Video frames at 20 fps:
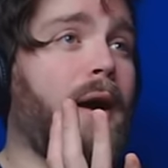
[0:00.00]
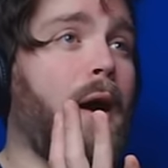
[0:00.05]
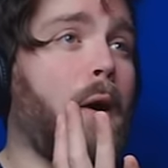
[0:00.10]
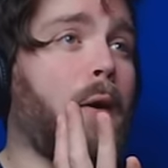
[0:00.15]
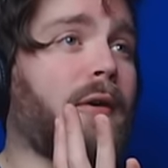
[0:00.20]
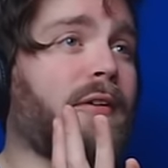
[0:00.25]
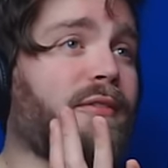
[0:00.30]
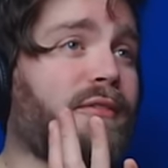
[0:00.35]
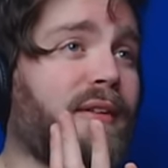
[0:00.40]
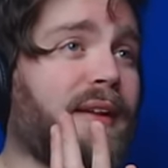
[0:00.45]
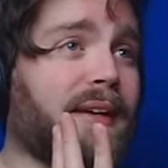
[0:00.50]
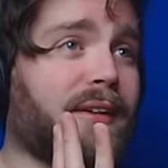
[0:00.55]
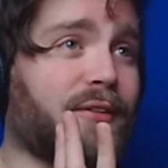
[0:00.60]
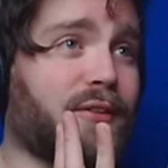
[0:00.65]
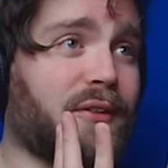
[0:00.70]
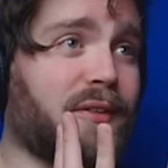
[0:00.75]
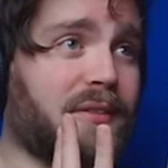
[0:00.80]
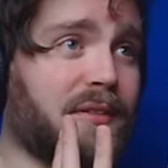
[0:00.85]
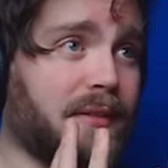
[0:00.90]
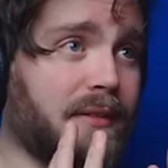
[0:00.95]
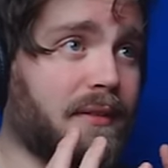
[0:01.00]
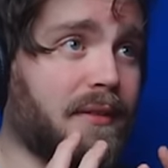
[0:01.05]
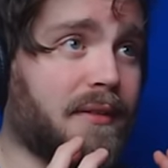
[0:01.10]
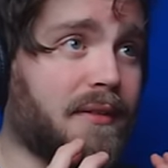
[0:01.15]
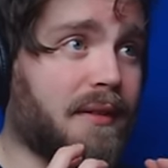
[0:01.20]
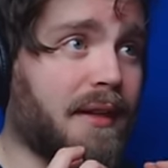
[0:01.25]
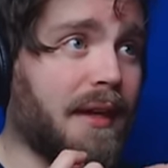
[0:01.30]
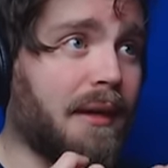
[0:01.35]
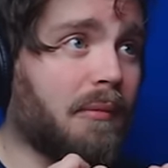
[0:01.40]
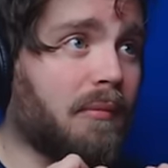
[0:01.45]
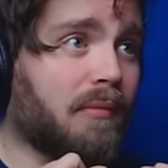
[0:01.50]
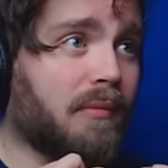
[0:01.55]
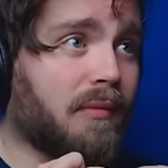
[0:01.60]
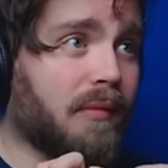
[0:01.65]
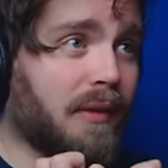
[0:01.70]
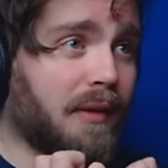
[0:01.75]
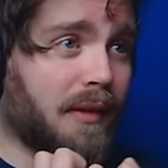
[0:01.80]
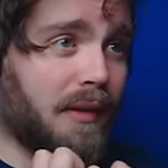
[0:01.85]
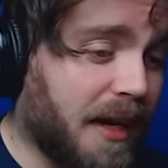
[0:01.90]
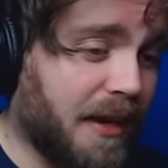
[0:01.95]
our adventures in this game.
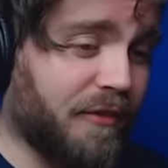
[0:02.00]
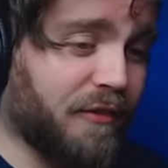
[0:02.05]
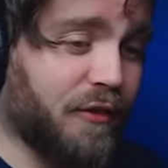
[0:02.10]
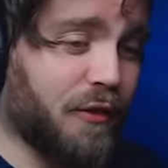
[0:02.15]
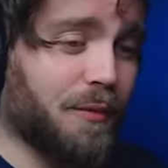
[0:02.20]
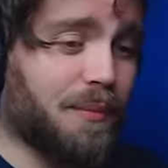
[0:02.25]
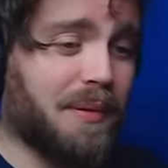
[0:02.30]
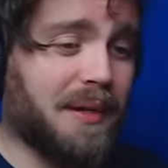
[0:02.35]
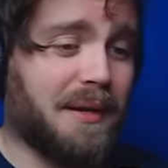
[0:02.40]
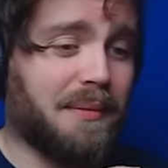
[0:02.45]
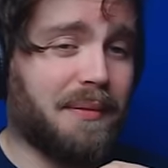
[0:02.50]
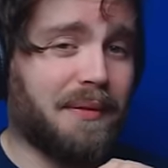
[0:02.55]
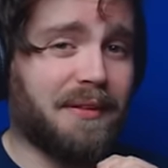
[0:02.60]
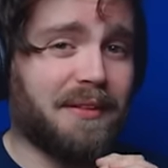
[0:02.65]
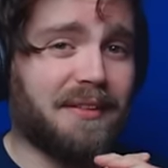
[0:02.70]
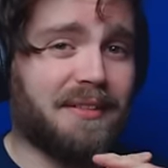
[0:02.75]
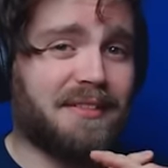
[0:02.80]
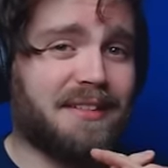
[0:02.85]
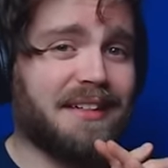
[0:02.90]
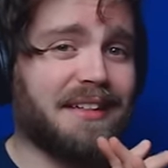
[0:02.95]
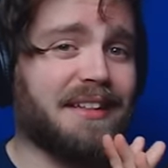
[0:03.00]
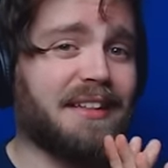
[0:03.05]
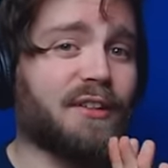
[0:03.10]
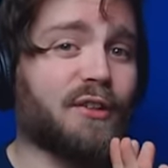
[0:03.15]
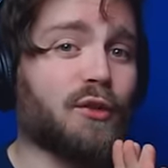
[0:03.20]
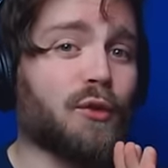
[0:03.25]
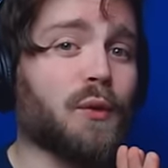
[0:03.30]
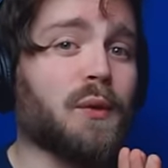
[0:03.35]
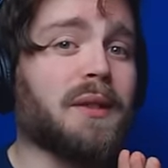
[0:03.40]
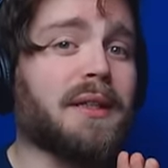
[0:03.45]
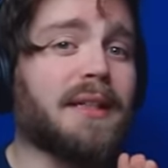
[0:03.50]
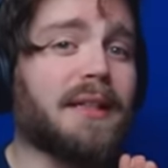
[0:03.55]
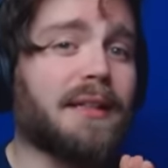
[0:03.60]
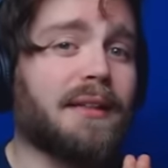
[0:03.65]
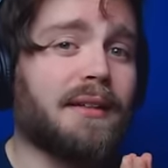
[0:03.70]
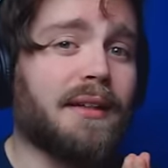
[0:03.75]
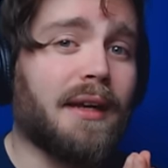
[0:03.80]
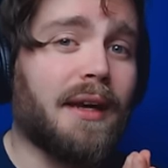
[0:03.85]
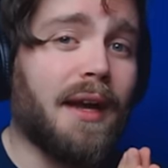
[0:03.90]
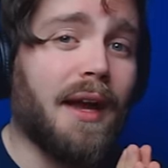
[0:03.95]
If you people are still enjoying
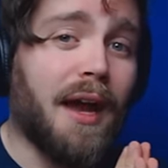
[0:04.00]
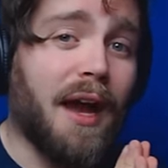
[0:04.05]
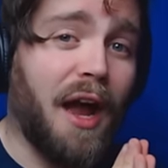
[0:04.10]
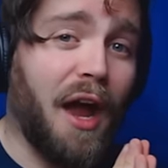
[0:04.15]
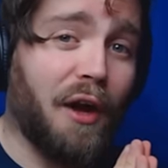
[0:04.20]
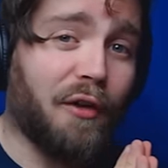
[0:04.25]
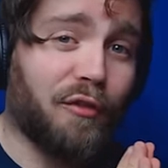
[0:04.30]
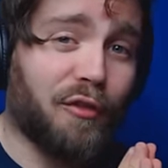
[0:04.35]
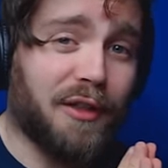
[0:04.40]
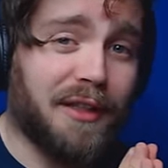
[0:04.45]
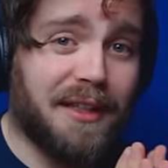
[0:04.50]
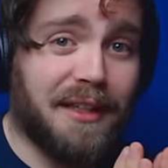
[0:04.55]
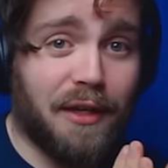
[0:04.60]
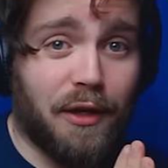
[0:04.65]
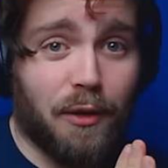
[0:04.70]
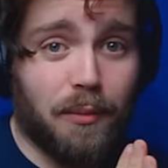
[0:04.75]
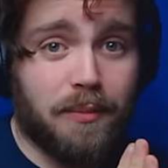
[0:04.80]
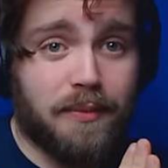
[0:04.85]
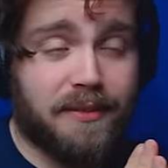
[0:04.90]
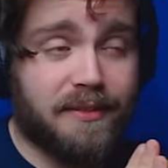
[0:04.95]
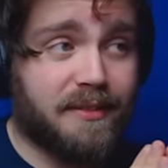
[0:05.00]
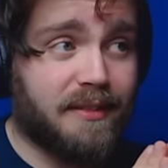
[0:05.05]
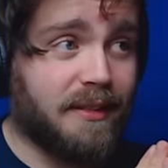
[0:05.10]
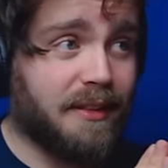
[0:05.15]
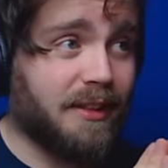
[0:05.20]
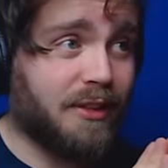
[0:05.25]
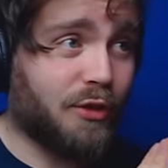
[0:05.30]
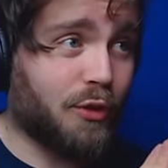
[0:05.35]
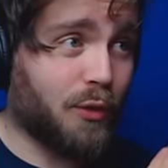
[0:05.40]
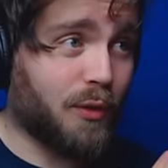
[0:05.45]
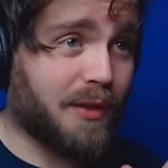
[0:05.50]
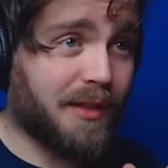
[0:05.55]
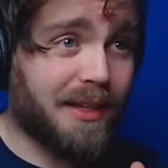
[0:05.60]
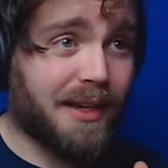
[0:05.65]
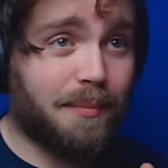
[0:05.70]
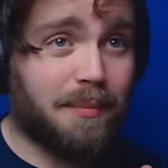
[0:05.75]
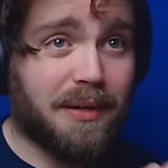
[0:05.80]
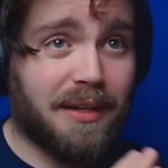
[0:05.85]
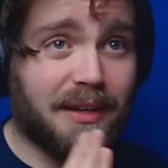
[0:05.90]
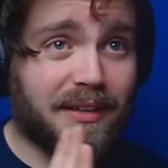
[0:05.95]
it, I really hope you're still
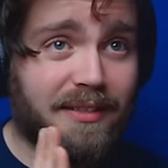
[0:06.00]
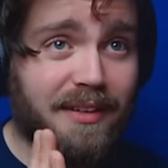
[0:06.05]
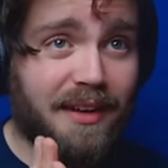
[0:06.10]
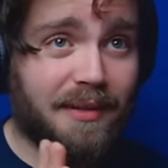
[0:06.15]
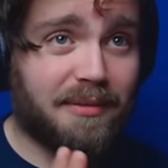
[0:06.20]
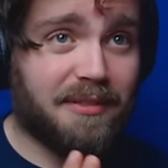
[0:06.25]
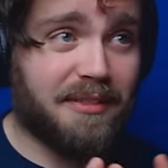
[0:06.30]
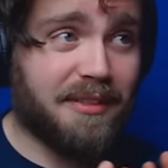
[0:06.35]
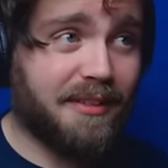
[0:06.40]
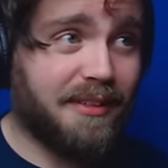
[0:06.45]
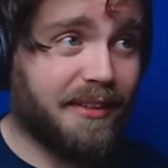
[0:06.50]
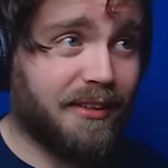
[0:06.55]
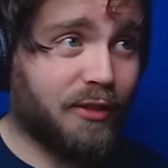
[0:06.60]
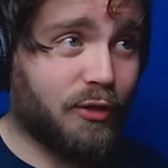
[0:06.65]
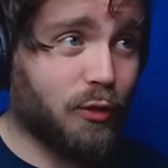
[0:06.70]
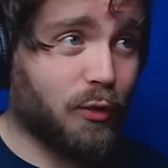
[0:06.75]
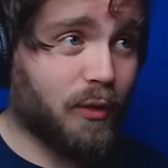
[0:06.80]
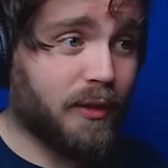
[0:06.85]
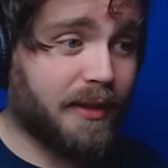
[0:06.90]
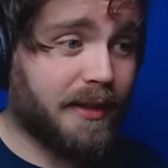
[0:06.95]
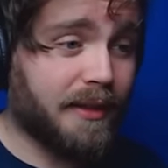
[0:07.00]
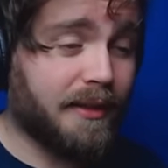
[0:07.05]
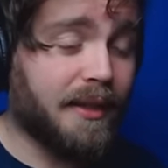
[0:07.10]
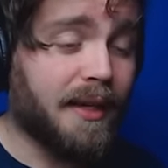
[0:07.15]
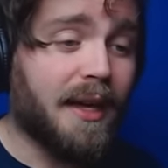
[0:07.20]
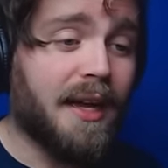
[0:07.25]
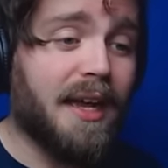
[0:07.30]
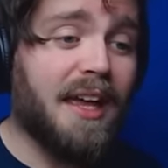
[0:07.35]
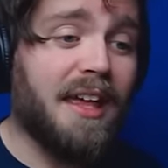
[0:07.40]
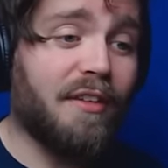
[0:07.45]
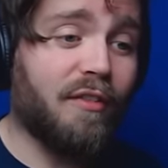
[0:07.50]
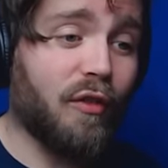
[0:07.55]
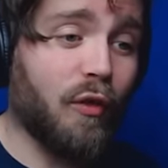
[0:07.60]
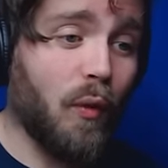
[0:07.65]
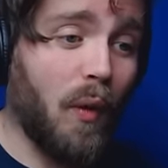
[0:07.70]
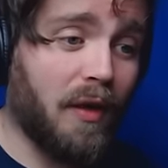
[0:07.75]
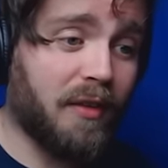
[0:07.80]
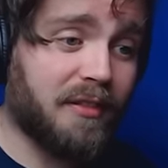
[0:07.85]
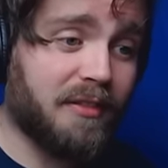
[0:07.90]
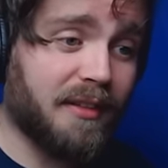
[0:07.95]
enjoying it, because I'm still enjoying it. If
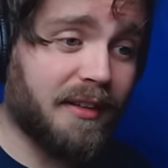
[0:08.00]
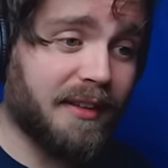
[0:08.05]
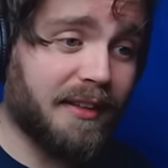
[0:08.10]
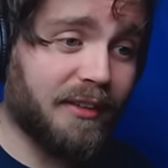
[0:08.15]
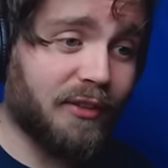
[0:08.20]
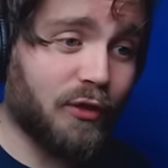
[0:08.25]
you are still